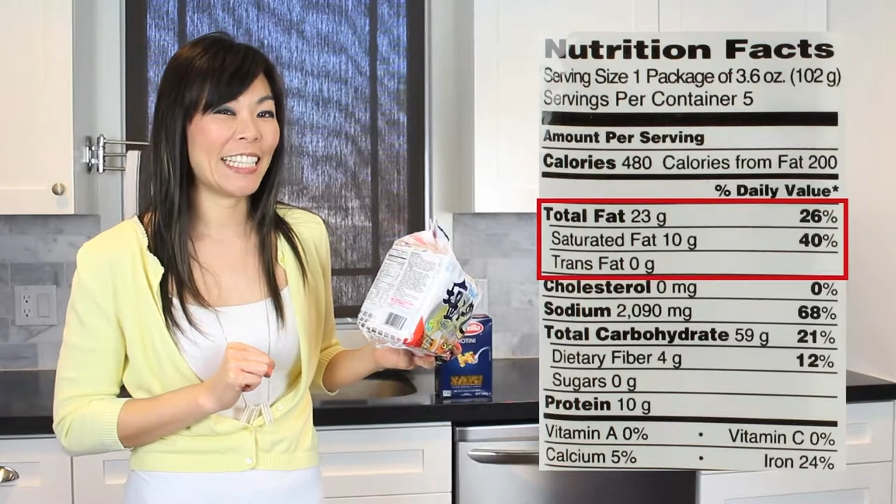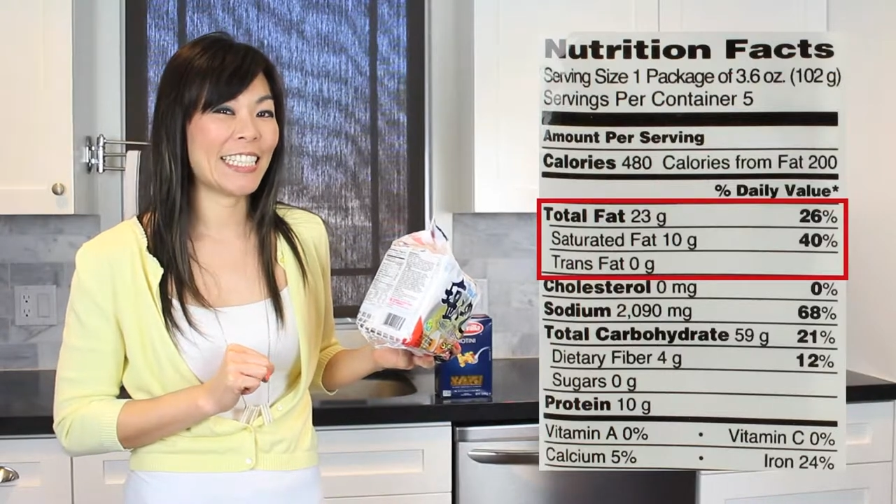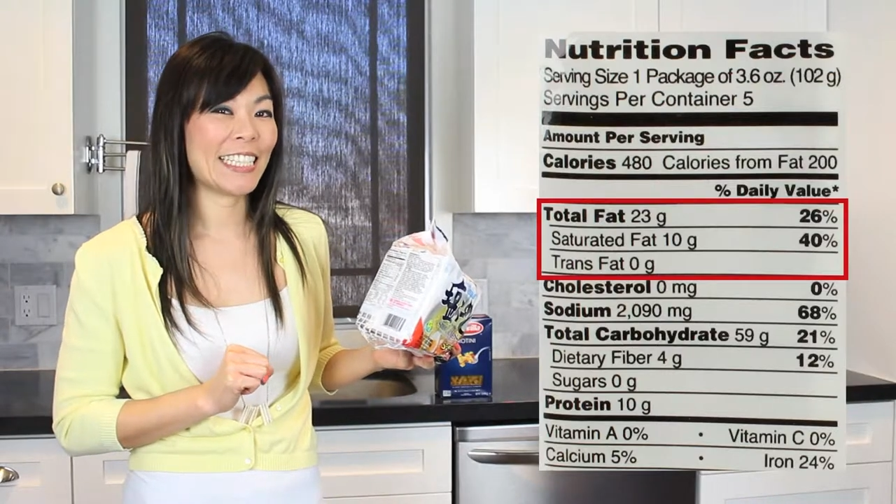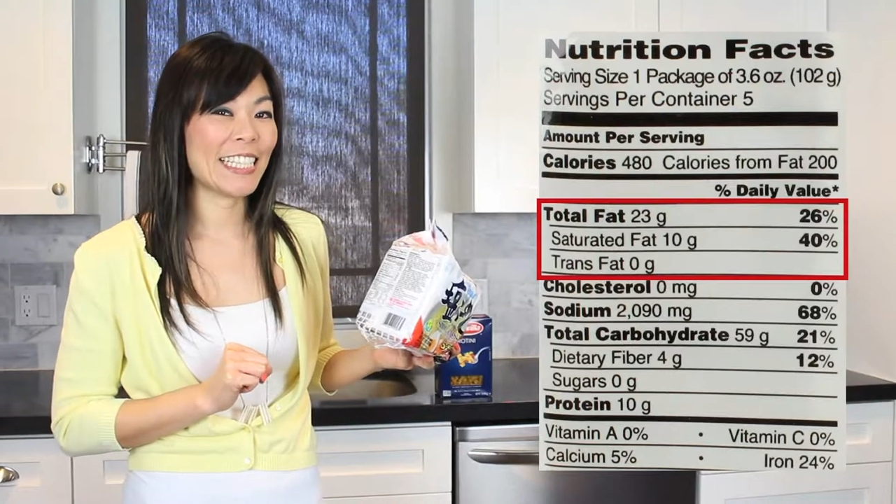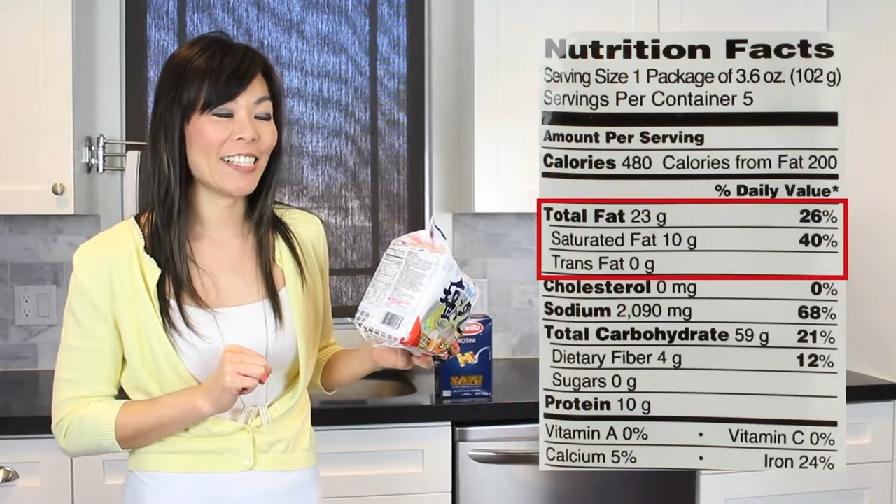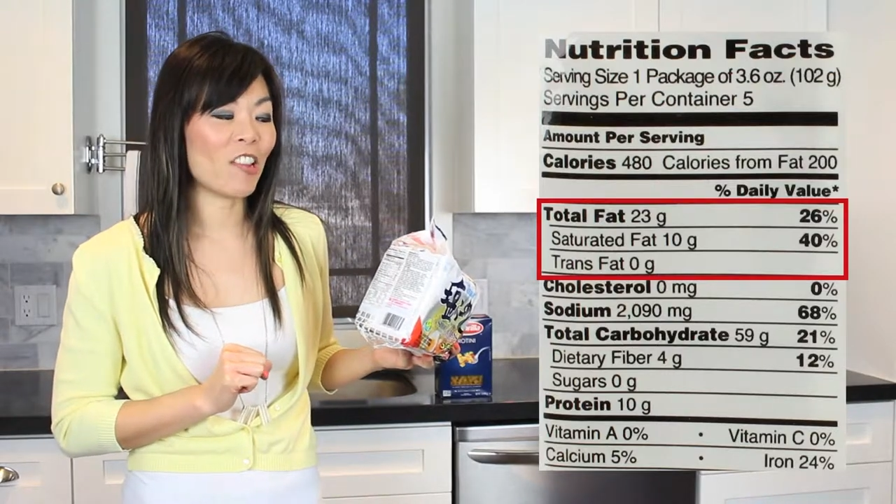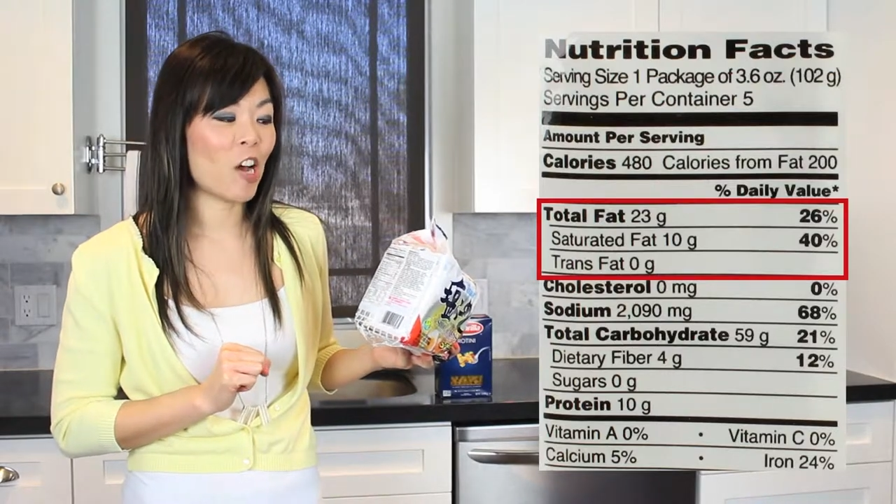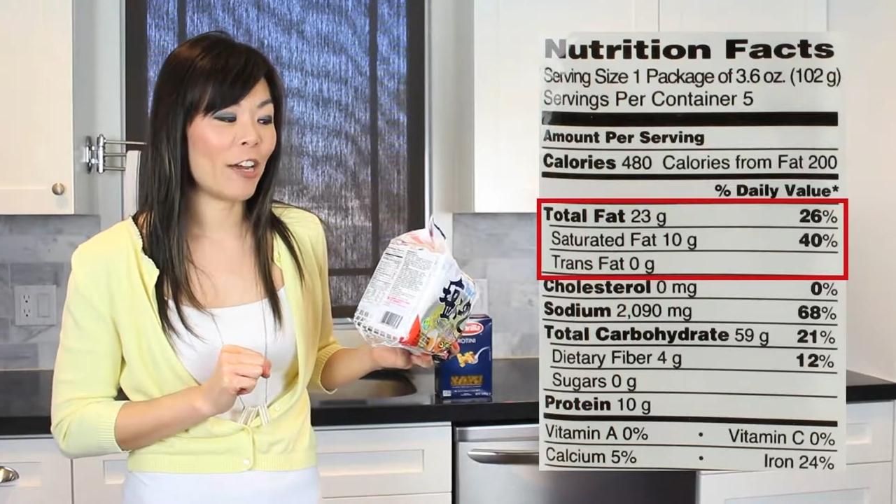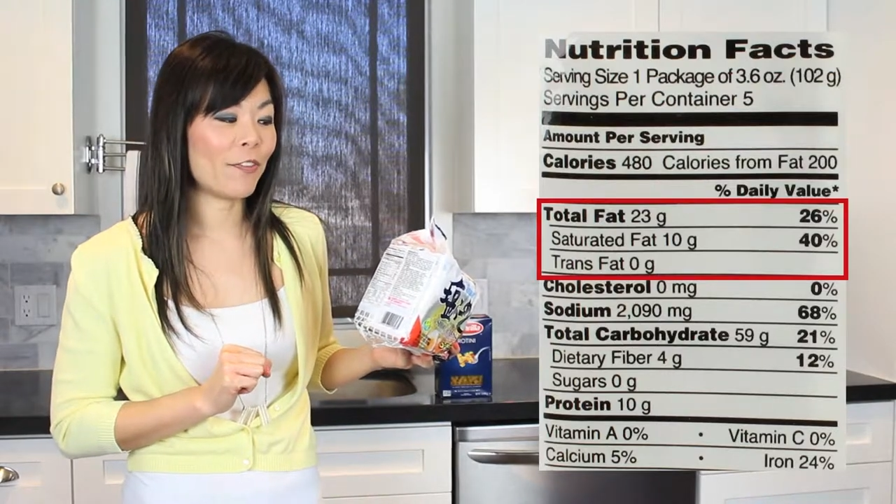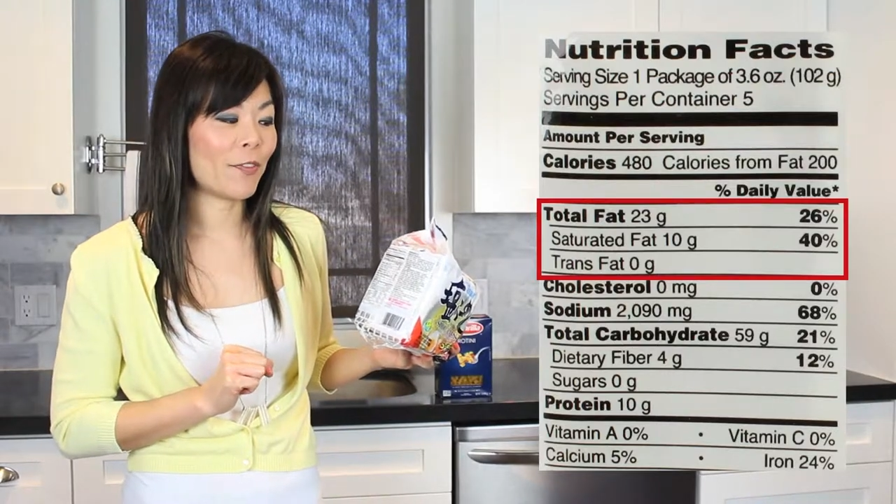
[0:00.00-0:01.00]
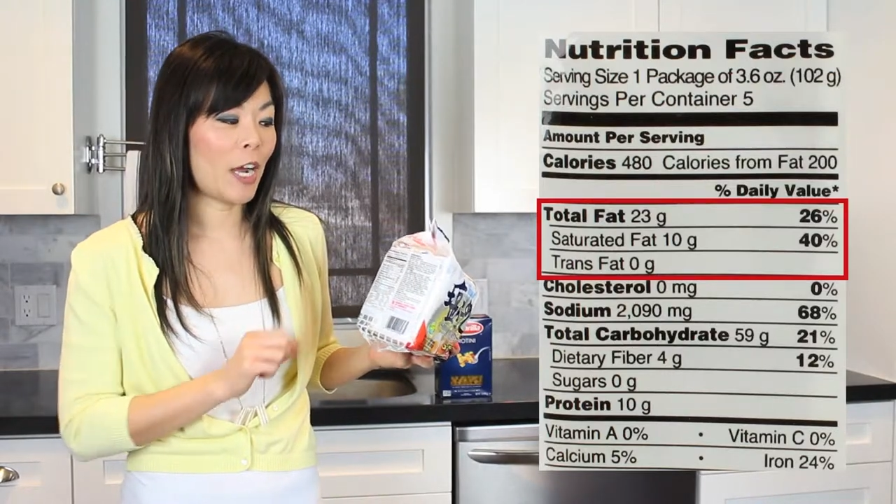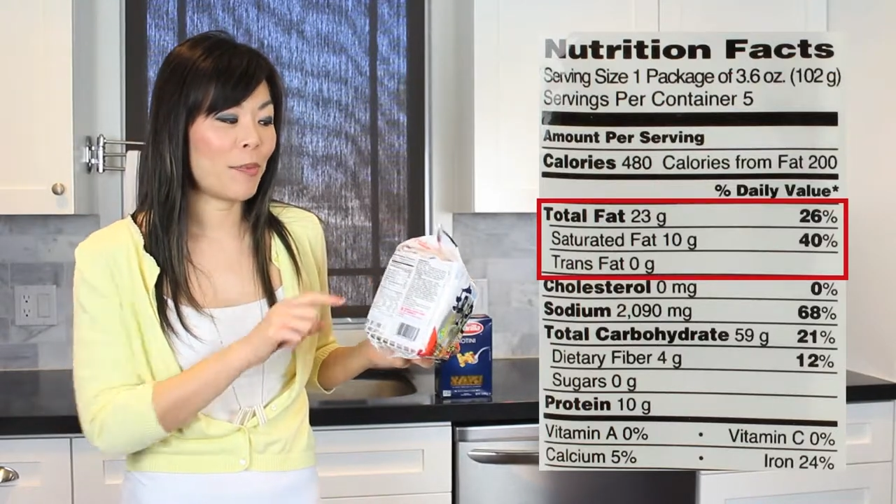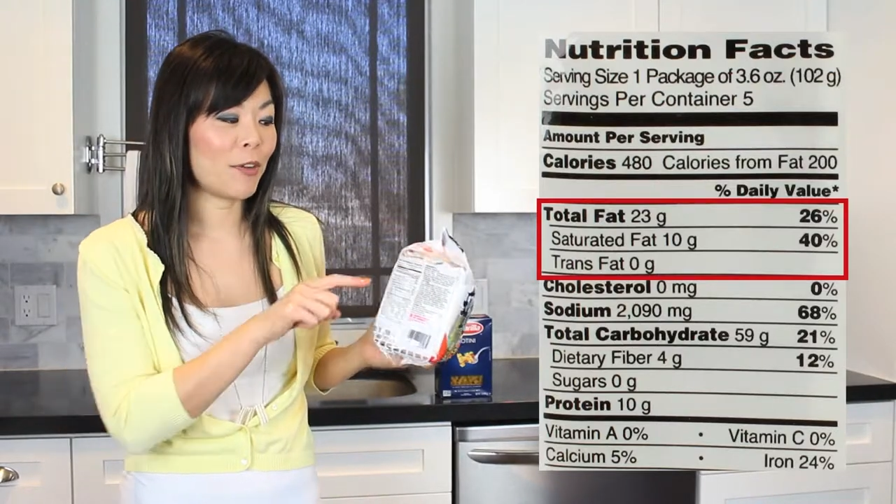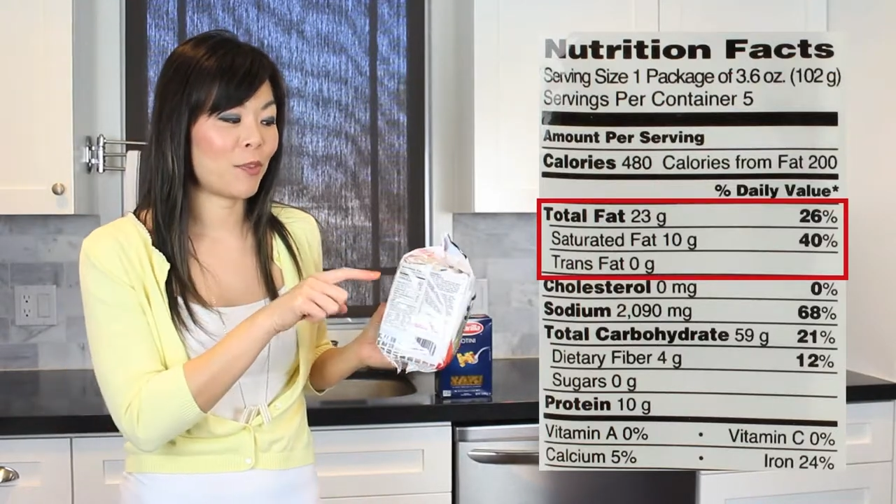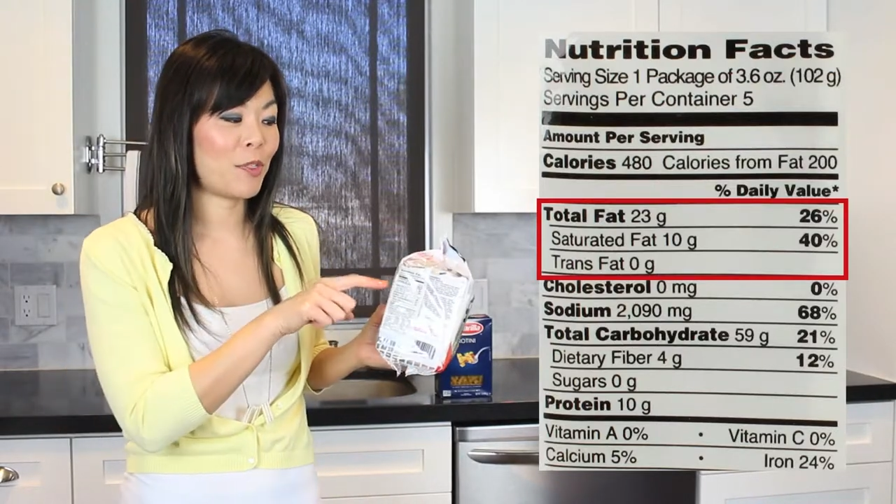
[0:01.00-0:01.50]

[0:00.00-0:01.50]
That's, that's a lot coming